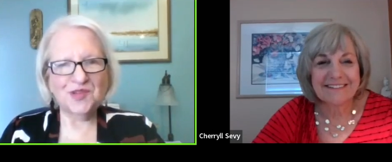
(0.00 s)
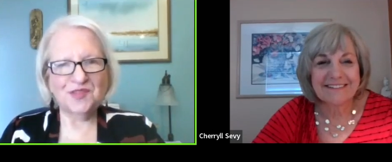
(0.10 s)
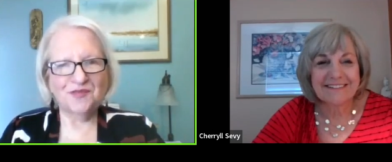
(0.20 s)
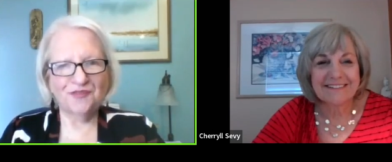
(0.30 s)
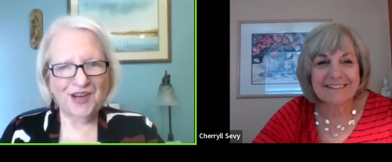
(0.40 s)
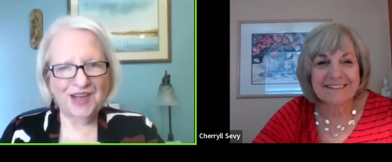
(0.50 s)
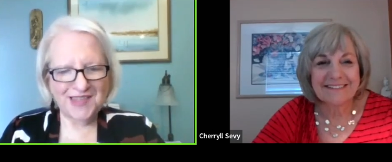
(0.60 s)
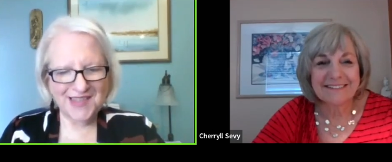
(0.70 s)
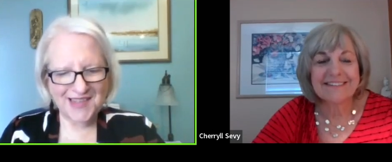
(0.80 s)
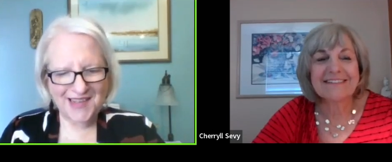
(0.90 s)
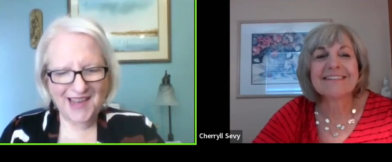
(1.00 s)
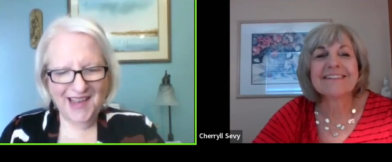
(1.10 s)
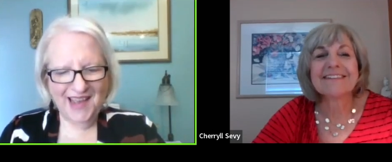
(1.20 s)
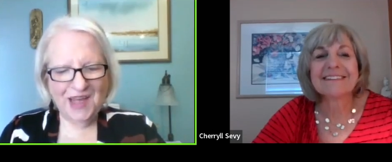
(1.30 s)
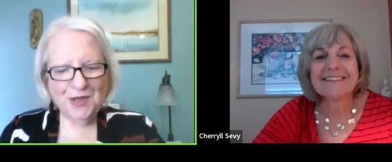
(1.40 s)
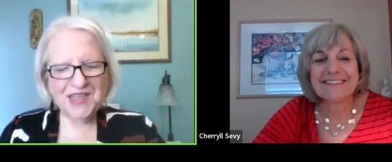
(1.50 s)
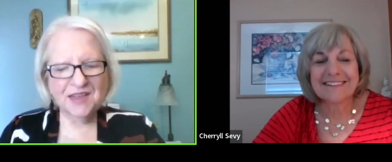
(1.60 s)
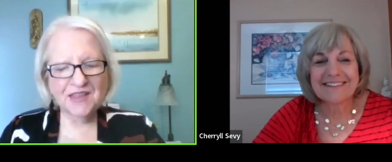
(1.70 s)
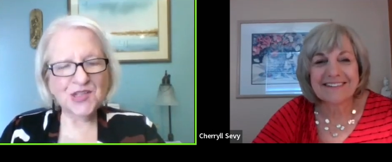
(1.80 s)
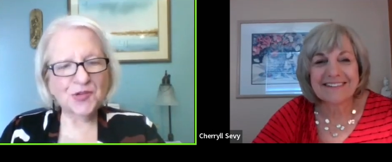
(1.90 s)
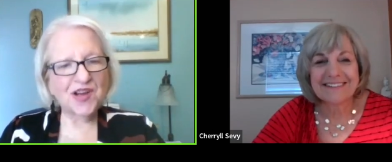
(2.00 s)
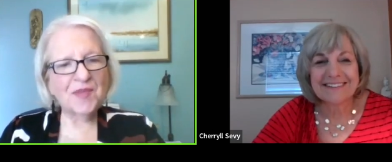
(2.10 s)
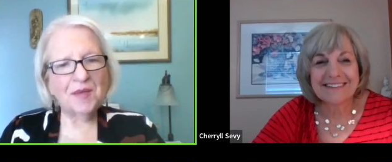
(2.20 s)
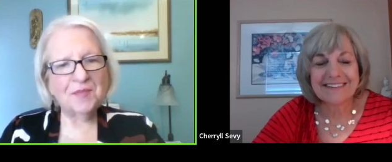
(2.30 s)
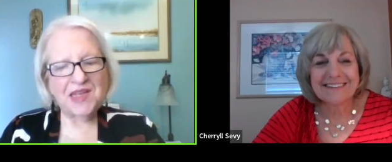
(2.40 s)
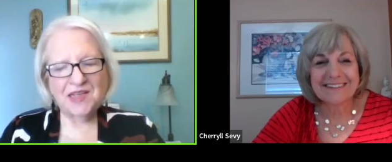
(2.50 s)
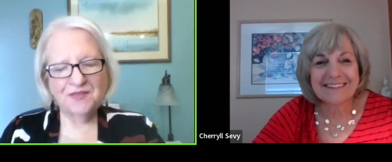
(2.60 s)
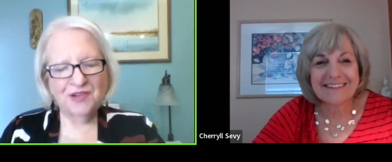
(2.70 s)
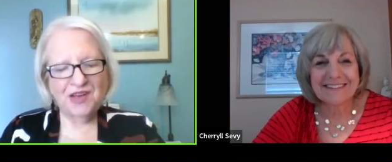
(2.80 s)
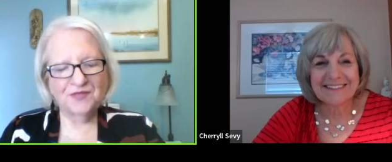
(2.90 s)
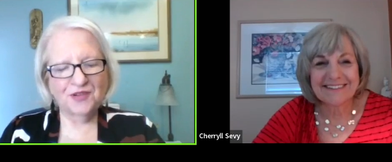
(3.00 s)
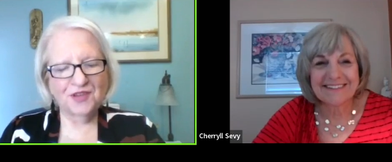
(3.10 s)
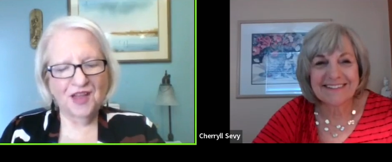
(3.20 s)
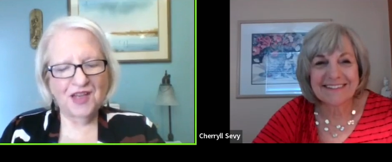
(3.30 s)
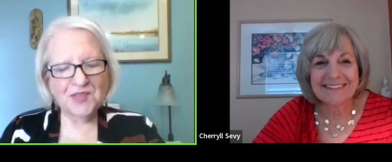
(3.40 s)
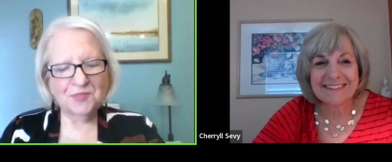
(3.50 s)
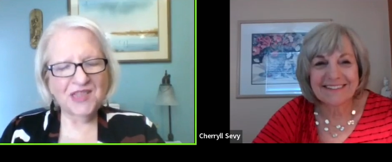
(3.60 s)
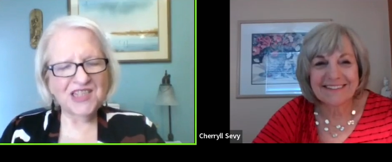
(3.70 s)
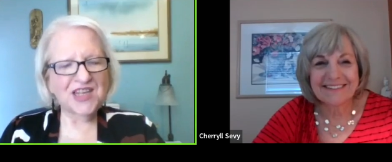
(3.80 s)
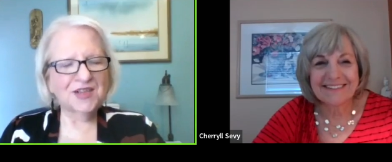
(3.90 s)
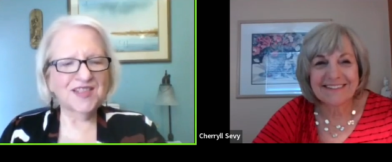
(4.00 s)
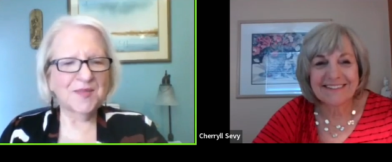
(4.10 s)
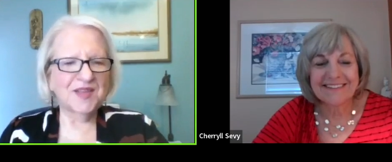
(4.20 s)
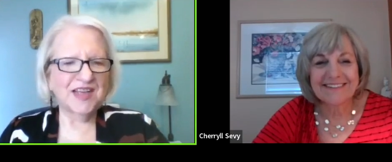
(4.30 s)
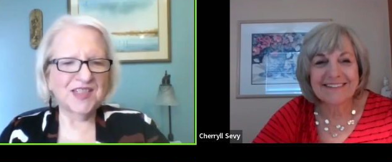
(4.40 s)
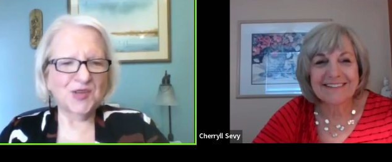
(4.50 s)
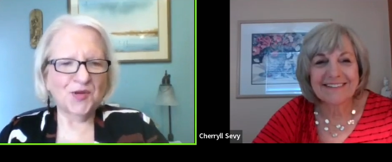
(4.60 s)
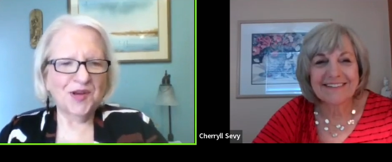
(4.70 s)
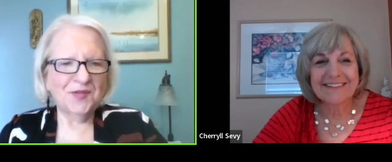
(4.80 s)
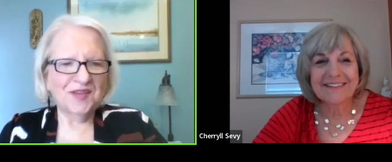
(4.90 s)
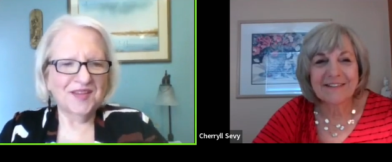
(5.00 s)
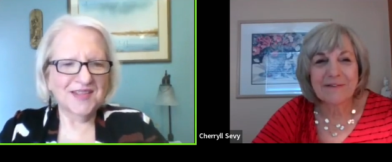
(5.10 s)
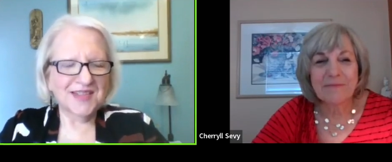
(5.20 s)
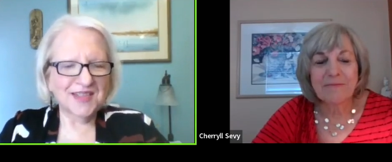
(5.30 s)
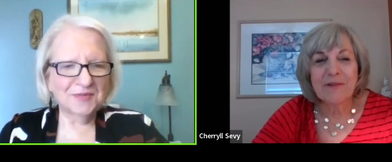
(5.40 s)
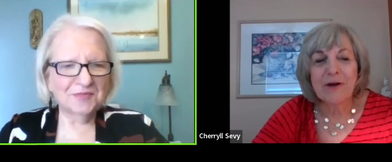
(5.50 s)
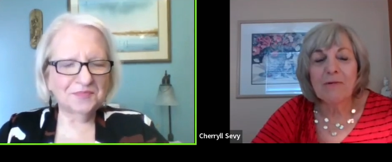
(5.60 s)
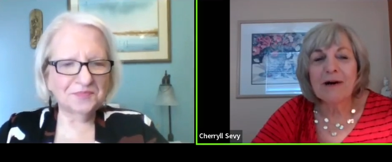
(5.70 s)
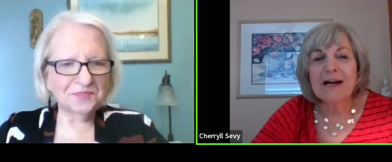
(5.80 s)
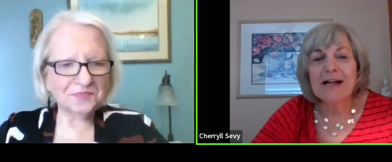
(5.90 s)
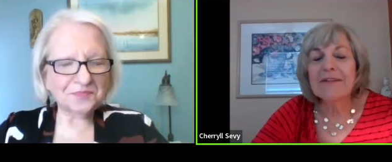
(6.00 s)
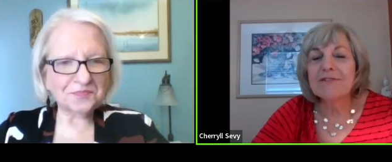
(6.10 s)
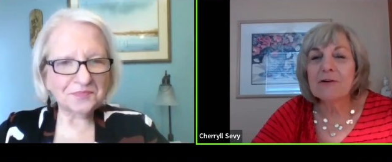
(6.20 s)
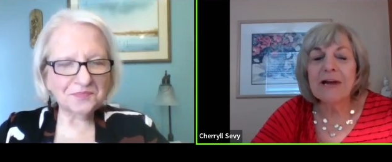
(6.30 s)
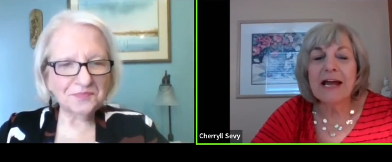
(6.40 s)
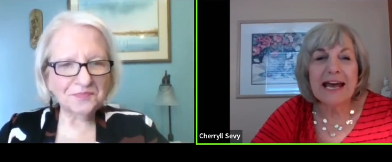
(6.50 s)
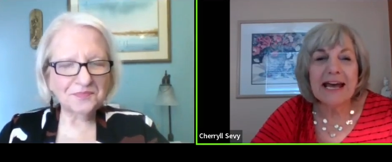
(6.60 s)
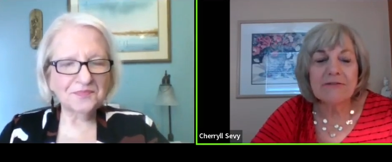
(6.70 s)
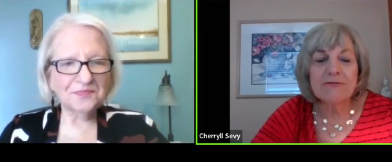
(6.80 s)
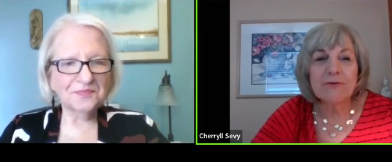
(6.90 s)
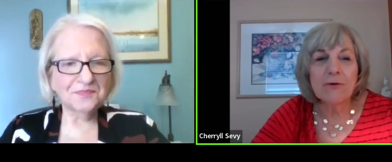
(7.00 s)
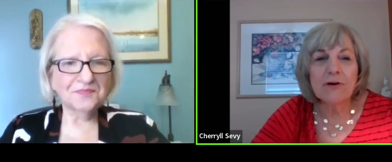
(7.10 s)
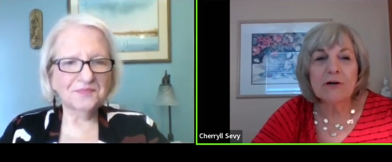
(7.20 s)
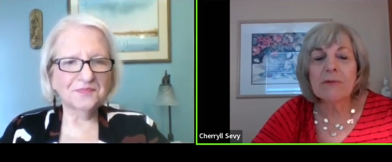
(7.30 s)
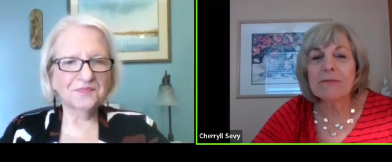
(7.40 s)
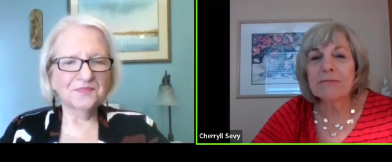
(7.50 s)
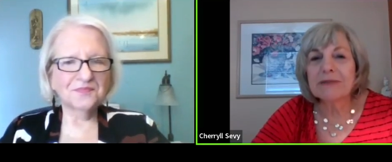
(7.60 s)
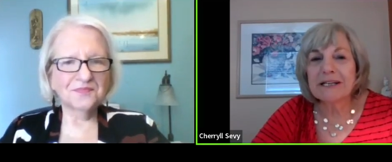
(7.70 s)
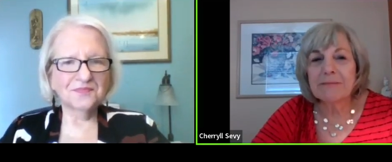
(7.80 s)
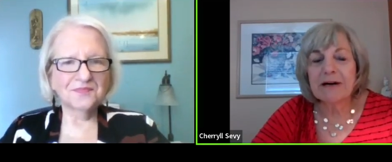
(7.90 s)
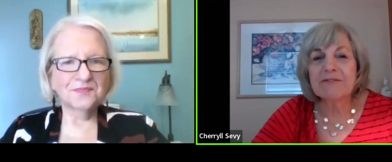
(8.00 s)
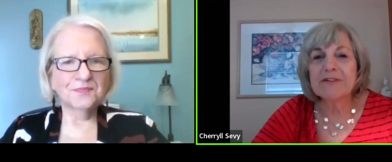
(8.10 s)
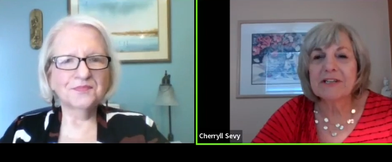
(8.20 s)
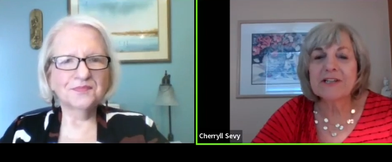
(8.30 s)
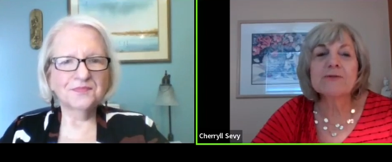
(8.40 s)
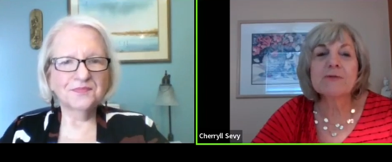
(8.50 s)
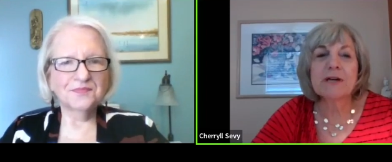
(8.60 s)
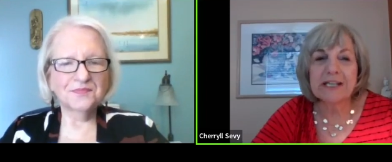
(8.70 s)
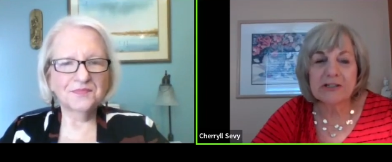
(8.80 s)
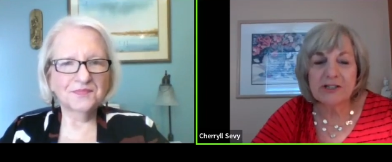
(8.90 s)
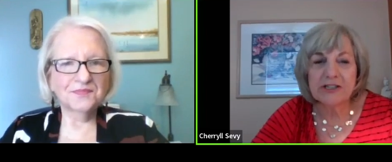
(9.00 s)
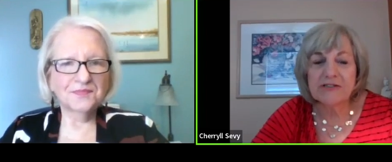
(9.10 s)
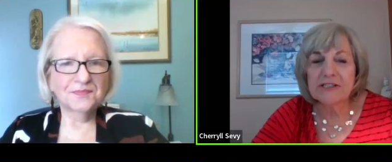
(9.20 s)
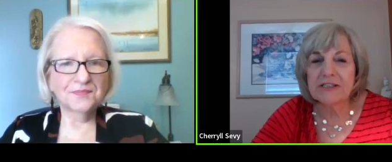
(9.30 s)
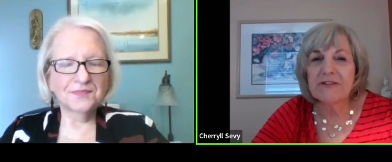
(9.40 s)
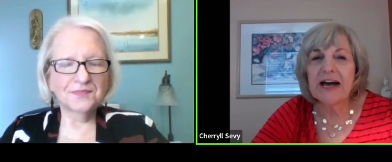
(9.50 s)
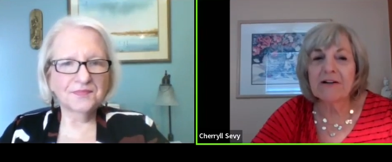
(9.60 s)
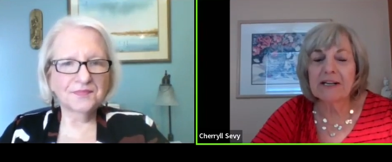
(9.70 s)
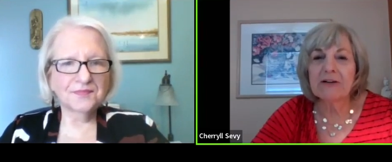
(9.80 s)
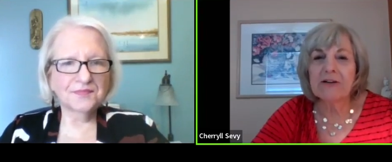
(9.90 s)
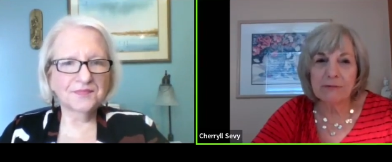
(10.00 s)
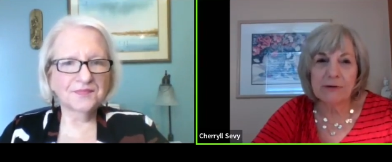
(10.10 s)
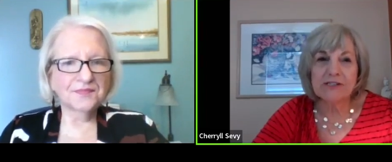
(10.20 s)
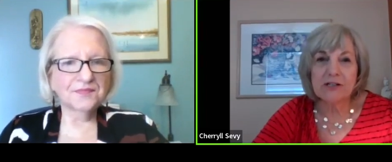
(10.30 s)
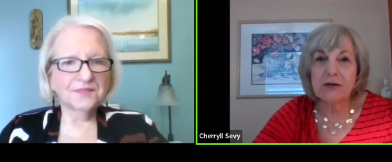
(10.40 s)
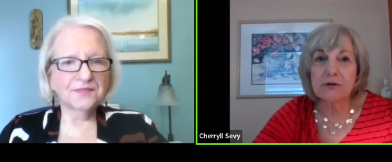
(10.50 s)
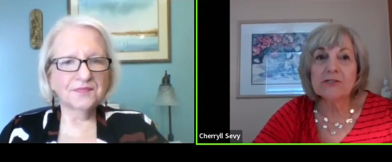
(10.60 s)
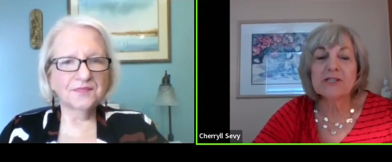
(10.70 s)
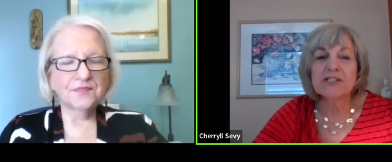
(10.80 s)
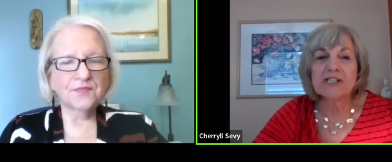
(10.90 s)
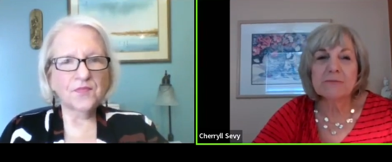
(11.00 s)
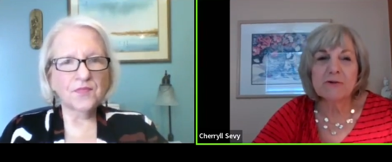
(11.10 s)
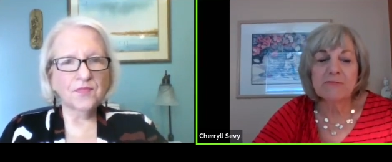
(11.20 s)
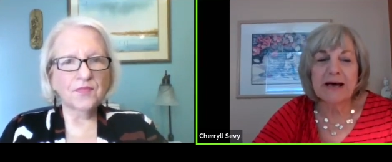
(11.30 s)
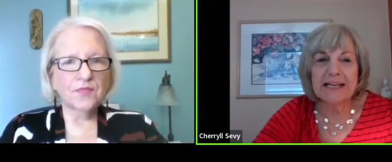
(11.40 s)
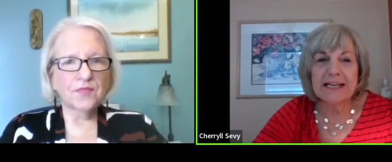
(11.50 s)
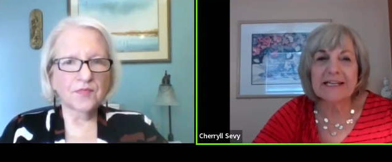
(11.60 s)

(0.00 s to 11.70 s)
Speaker 1: with a Friend? And you tell a story about meeting a friend for lunch. Please share some of that story with us.
Speaker 2: Well, I've known Anne for probably about 15 to 20 years. She used to live out here on the West Coast and she moved back